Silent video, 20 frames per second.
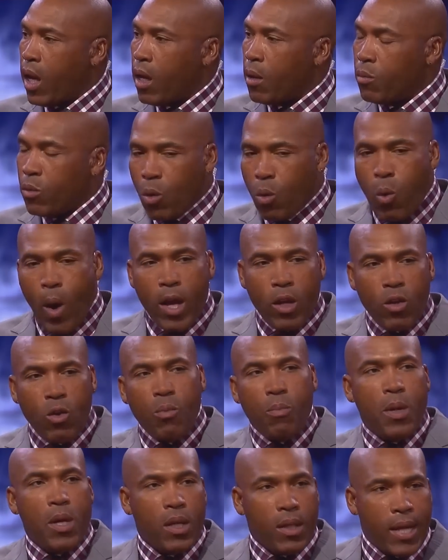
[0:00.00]
game. The way
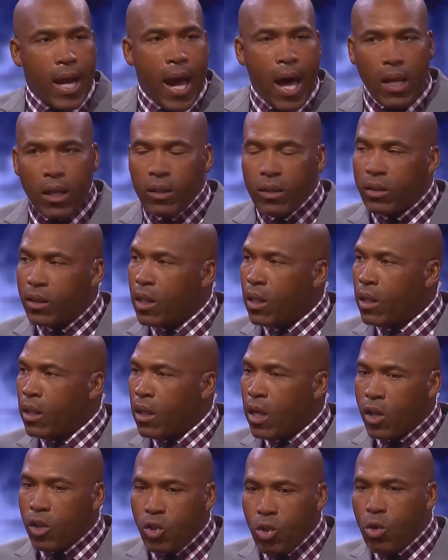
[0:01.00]
you beat Dallas
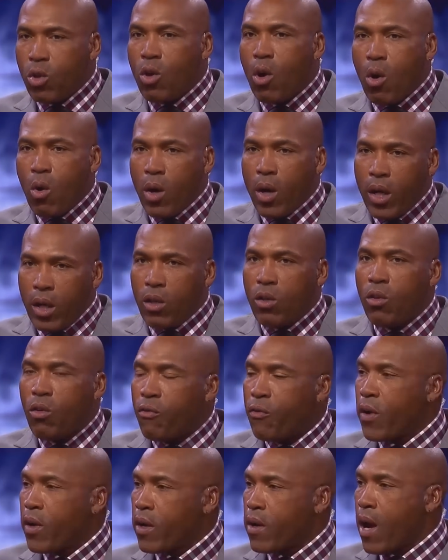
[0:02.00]
is you go in and
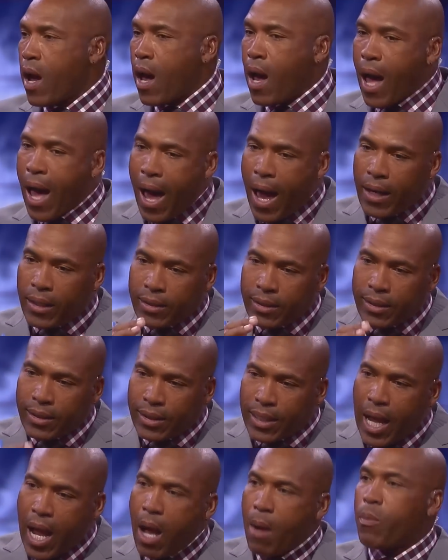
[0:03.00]
you figure out how to
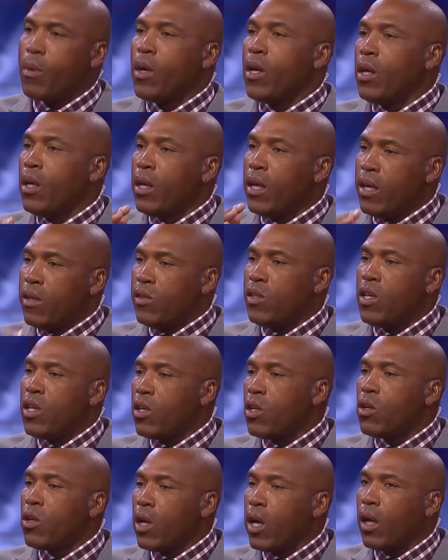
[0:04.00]
stop
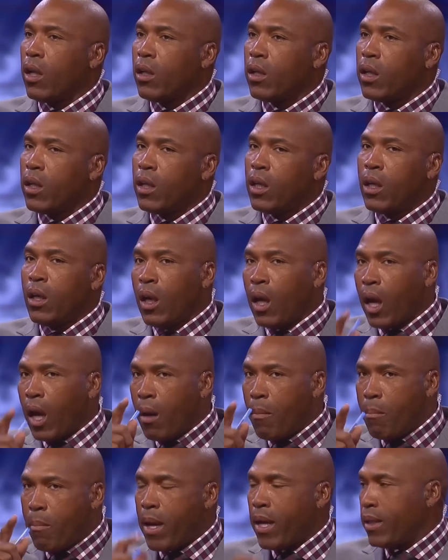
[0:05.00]
Ezekiel Elliott
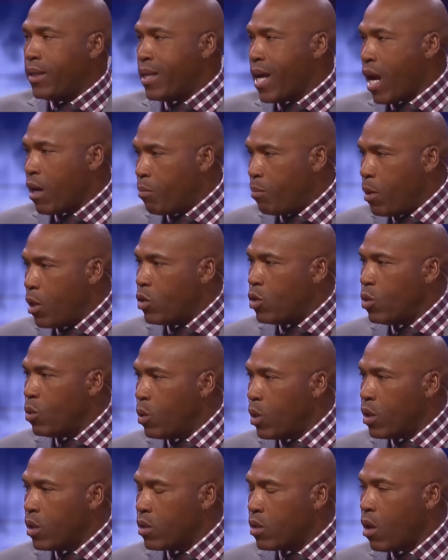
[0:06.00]
and make Dak beat you
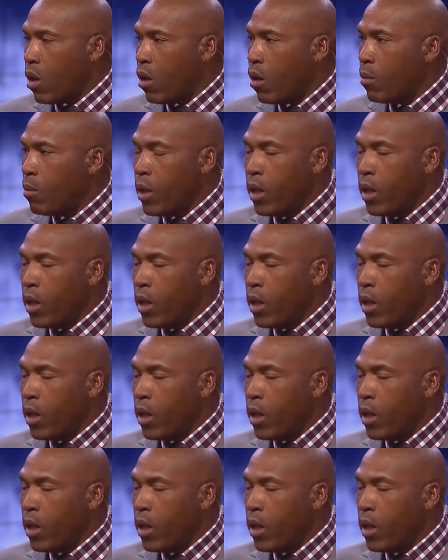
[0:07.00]
with his arm.